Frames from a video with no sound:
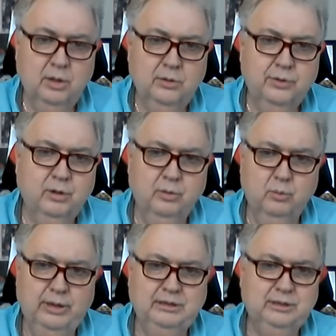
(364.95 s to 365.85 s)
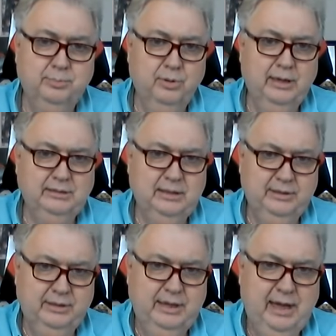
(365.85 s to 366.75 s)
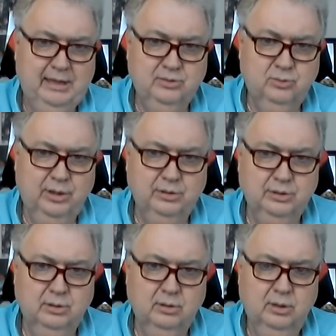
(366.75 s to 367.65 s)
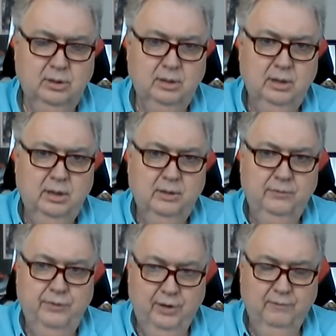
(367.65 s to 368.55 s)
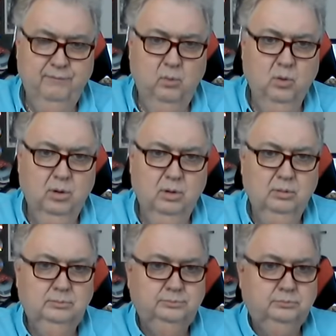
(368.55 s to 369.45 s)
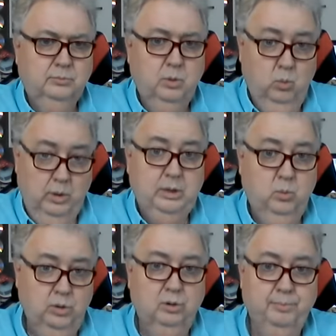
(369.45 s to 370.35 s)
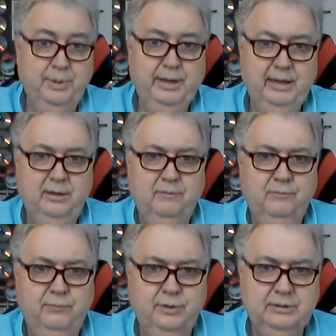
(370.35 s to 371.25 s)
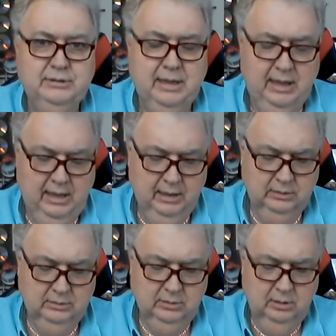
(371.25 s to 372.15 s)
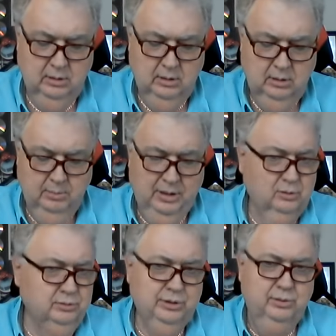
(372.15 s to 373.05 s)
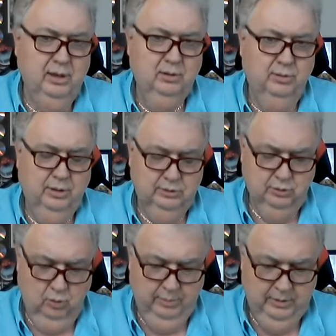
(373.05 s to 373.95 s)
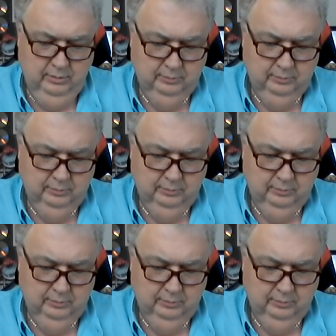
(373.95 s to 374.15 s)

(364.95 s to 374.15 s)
They're going to raise the price at the cash register. Therefore, we will pay this tax because they're not going to absorb it.